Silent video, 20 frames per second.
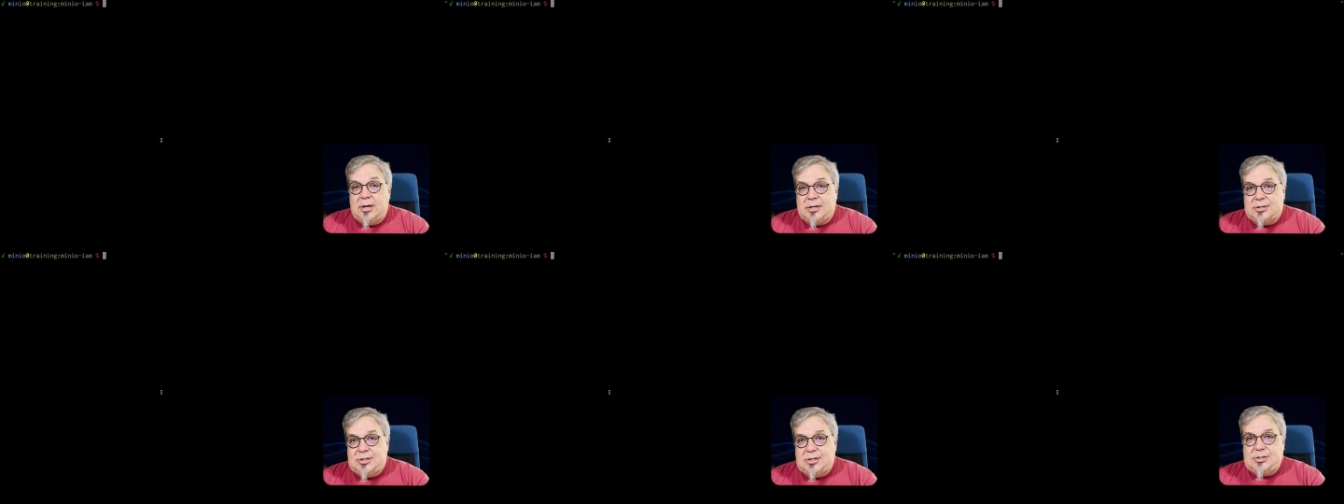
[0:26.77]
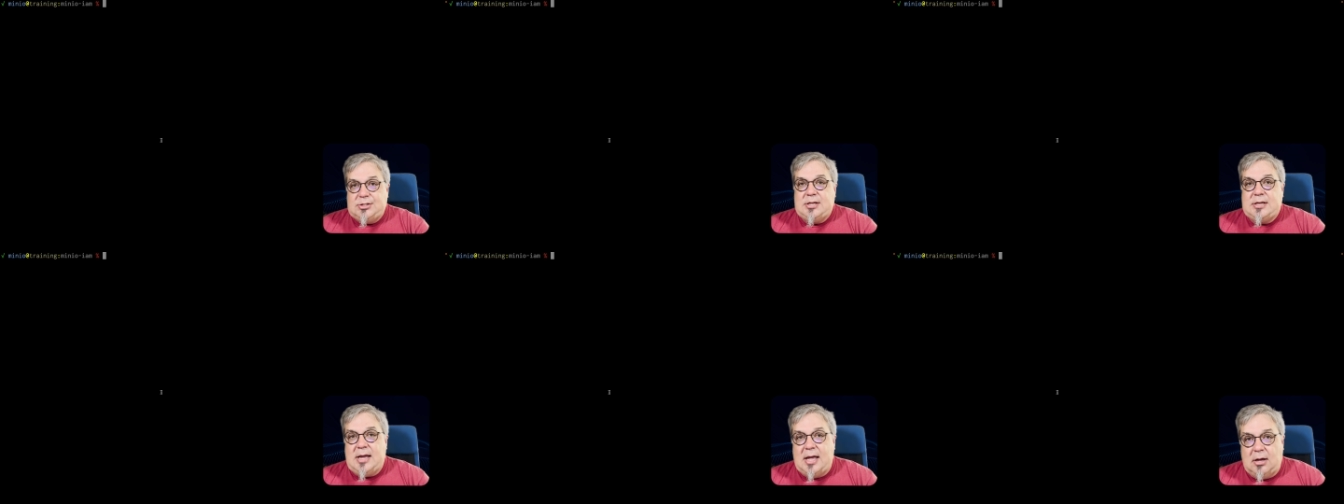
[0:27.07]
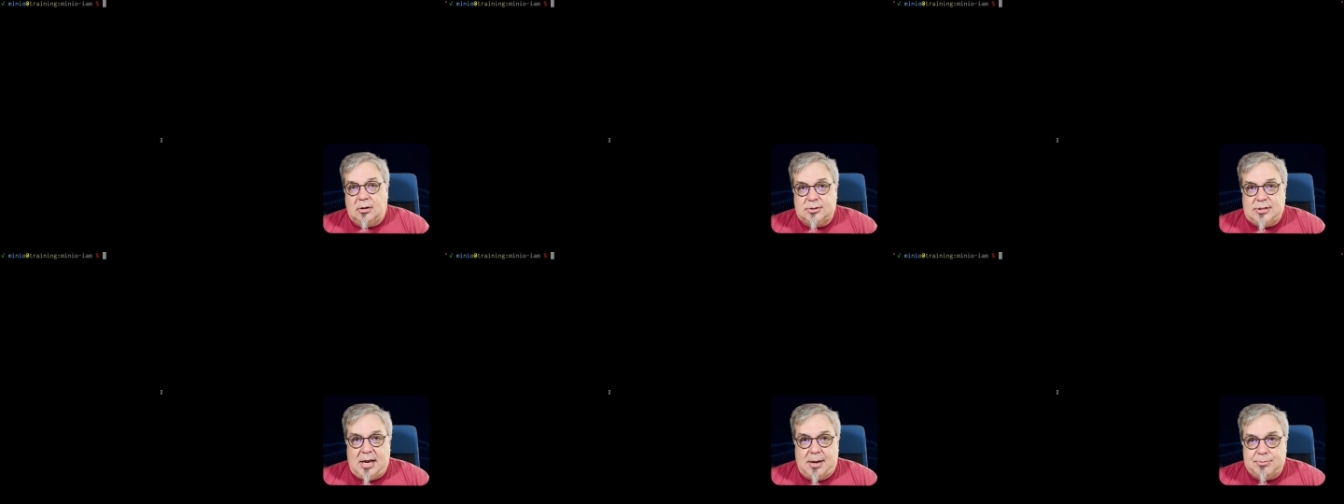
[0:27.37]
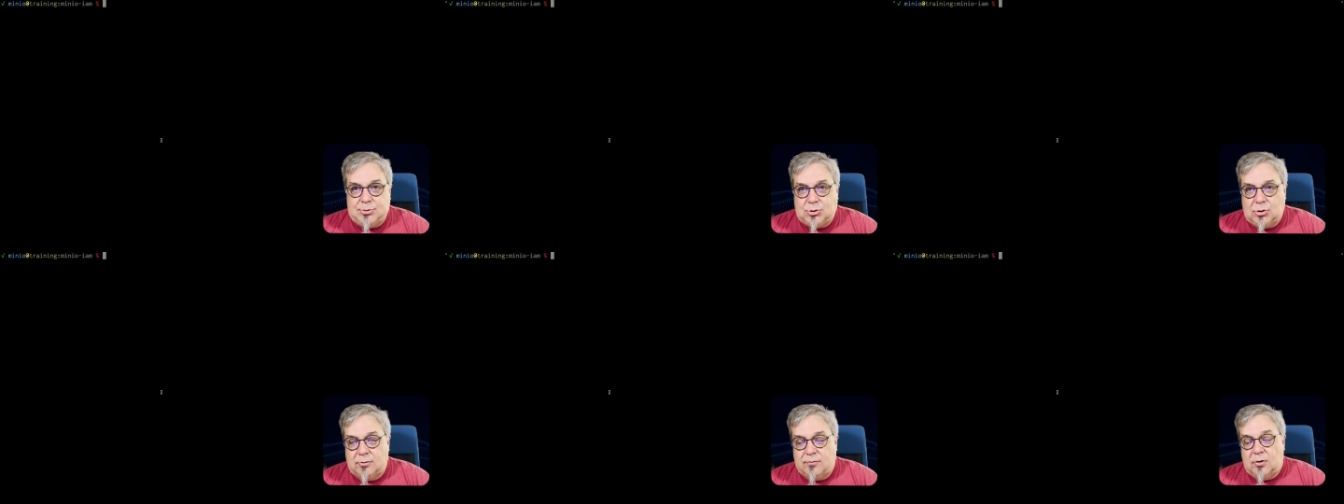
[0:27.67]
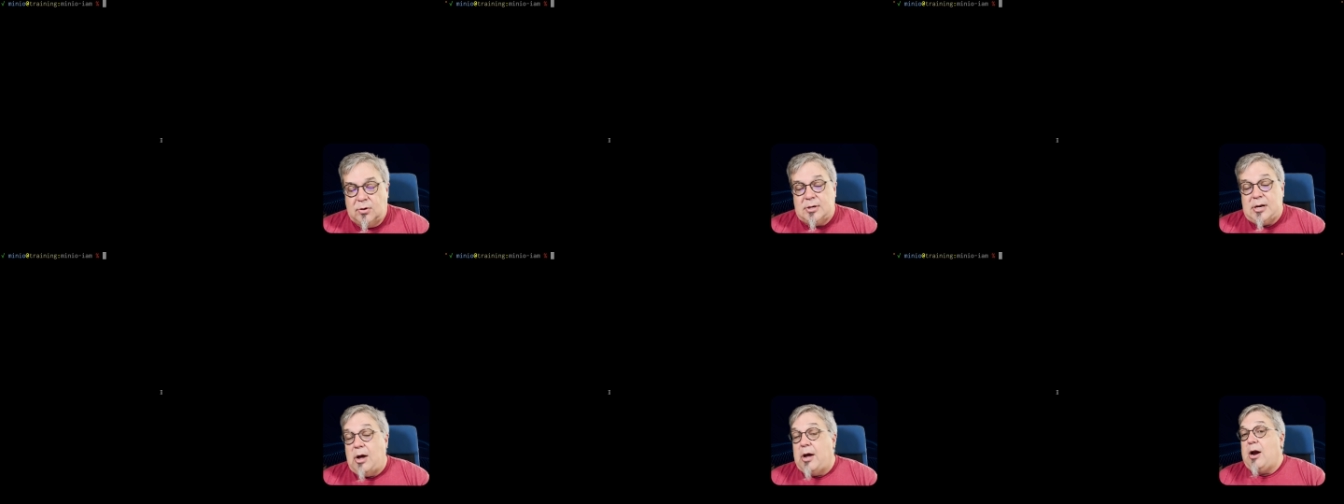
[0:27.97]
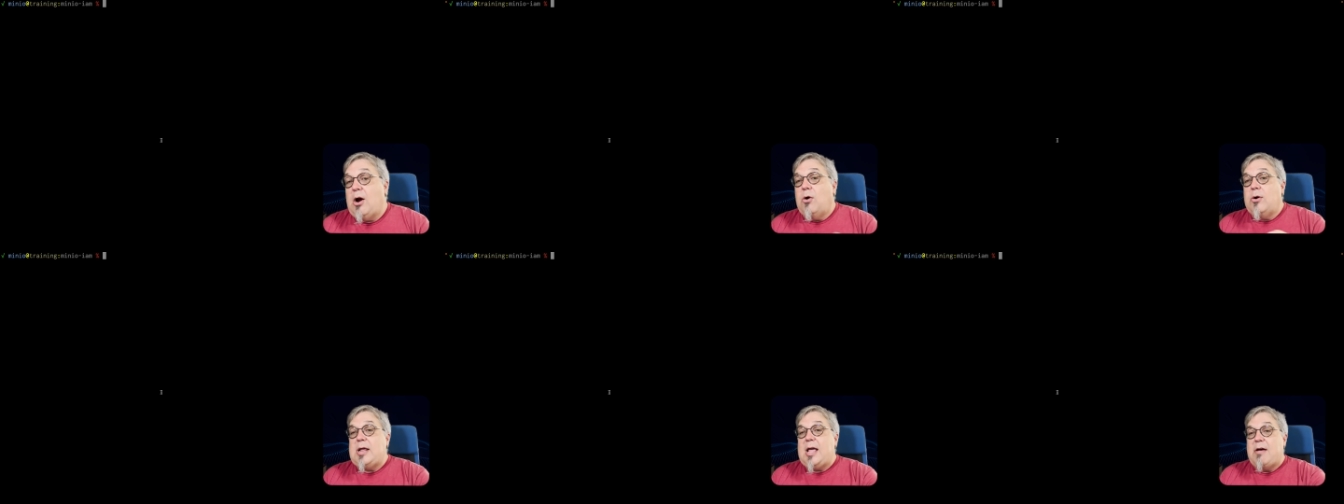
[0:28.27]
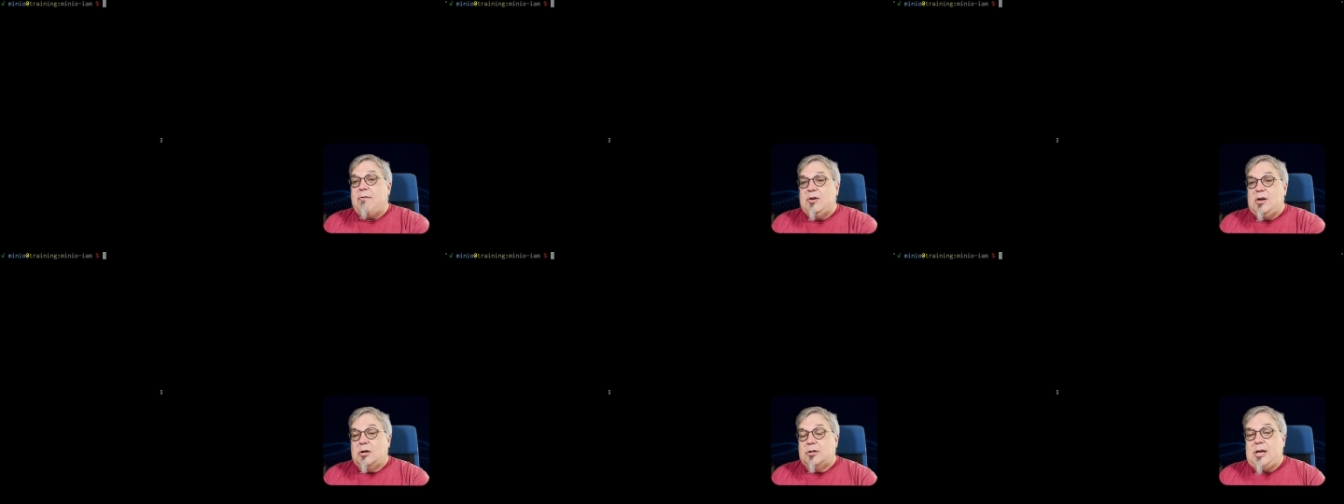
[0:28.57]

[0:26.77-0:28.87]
an existing LDAP server. Now I already have an